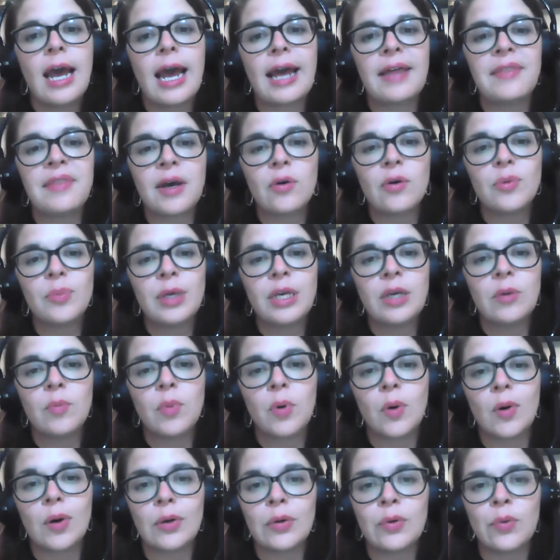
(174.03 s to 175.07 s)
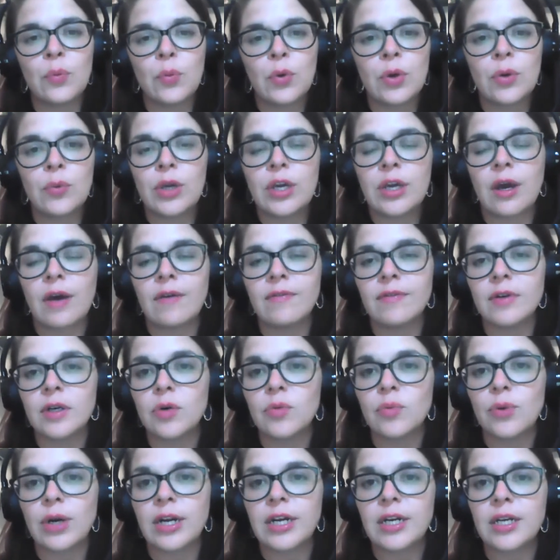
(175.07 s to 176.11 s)
and that will be important when we
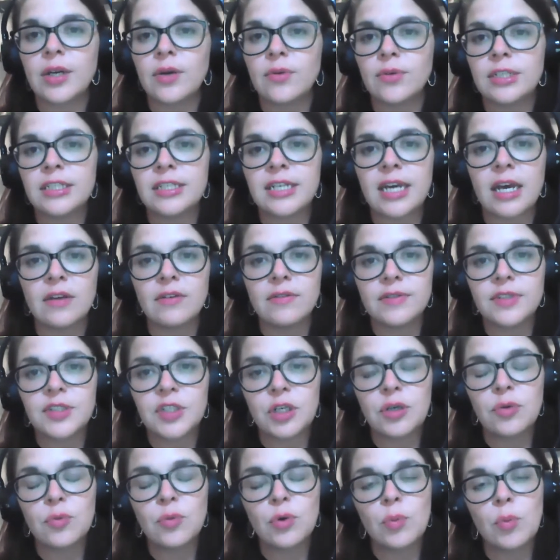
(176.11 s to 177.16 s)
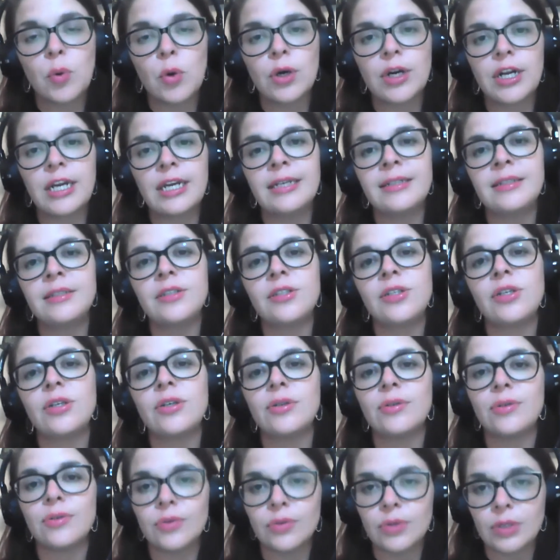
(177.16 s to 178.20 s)
cover radio and television reporting
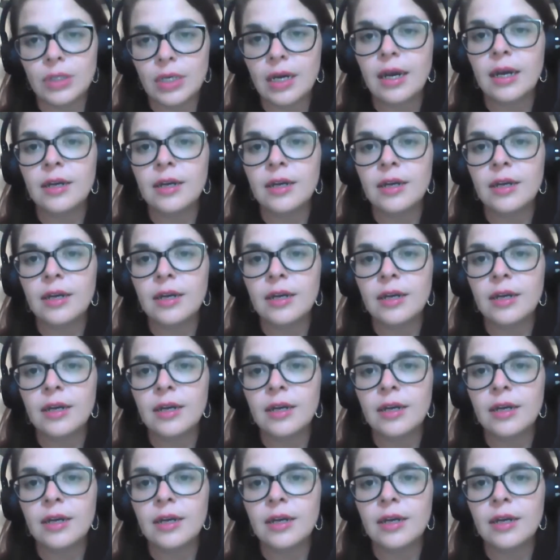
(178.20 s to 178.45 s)
to